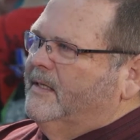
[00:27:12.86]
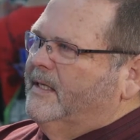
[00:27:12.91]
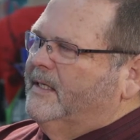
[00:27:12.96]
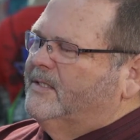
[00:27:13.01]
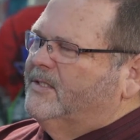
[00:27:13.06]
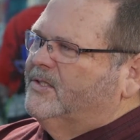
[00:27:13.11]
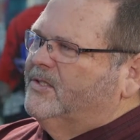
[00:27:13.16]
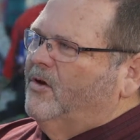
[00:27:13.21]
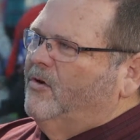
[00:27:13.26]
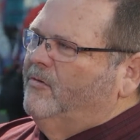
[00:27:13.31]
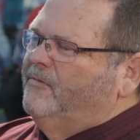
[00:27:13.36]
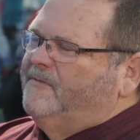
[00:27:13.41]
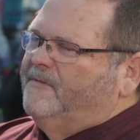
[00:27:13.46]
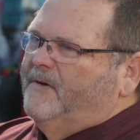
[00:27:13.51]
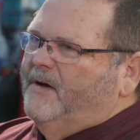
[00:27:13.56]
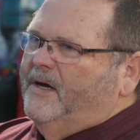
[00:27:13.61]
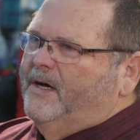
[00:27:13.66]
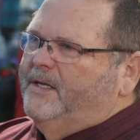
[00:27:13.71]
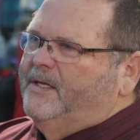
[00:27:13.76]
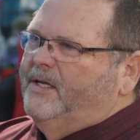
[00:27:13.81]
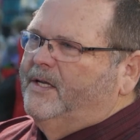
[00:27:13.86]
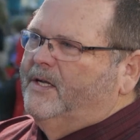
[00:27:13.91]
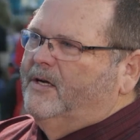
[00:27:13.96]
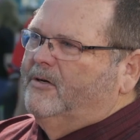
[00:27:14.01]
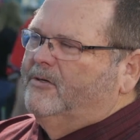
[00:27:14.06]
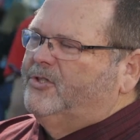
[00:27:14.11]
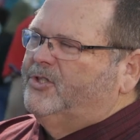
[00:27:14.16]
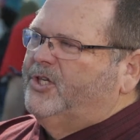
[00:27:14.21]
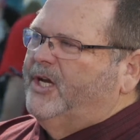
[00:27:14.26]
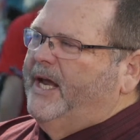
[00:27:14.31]
it's so fun, you
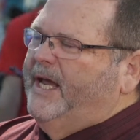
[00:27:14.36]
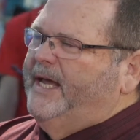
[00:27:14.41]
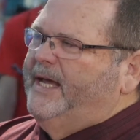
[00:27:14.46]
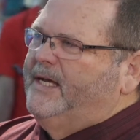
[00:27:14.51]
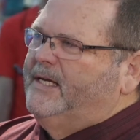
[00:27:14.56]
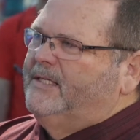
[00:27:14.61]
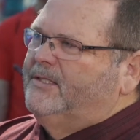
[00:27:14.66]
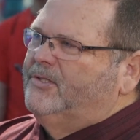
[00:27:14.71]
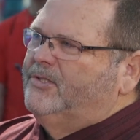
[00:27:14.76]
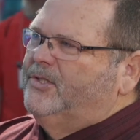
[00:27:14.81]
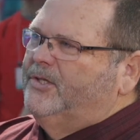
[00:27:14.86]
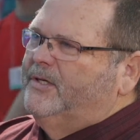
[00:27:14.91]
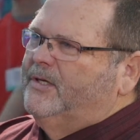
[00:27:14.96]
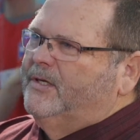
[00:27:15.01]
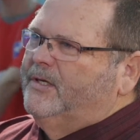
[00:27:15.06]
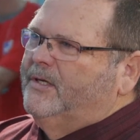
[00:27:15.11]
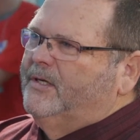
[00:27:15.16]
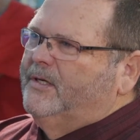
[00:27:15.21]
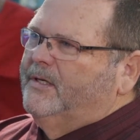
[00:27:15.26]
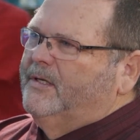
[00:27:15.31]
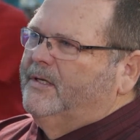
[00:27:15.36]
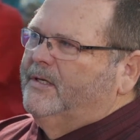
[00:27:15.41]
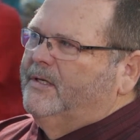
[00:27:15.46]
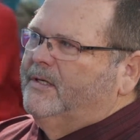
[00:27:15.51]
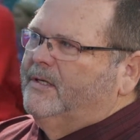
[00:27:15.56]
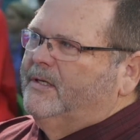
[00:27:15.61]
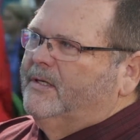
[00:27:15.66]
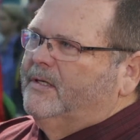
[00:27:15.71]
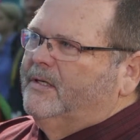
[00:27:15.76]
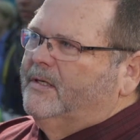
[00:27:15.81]
know, change
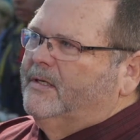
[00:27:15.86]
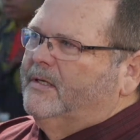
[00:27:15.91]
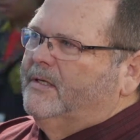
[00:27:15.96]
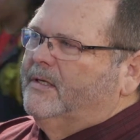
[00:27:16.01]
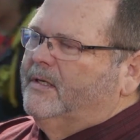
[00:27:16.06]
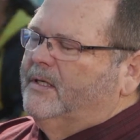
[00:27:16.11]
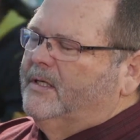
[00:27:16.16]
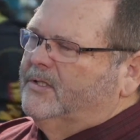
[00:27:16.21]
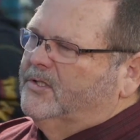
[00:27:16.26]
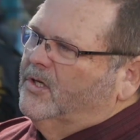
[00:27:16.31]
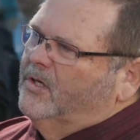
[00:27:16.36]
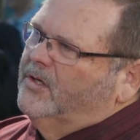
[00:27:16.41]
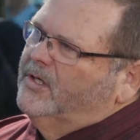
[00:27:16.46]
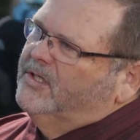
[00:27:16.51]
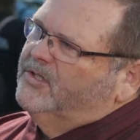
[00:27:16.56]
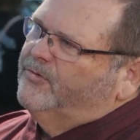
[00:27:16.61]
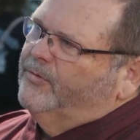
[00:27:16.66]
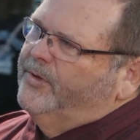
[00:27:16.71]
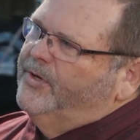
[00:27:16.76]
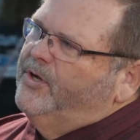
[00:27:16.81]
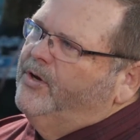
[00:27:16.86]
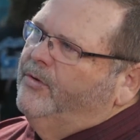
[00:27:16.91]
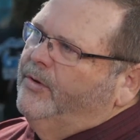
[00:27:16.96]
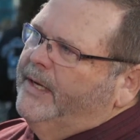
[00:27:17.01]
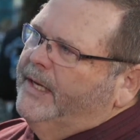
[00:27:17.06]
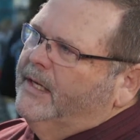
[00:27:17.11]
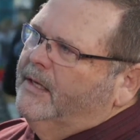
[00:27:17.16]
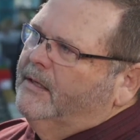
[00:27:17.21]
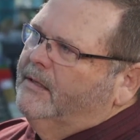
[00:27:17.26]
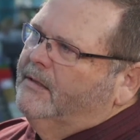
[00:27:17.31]
is, is
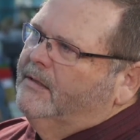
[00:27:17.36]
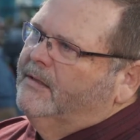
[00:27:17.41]
renewing.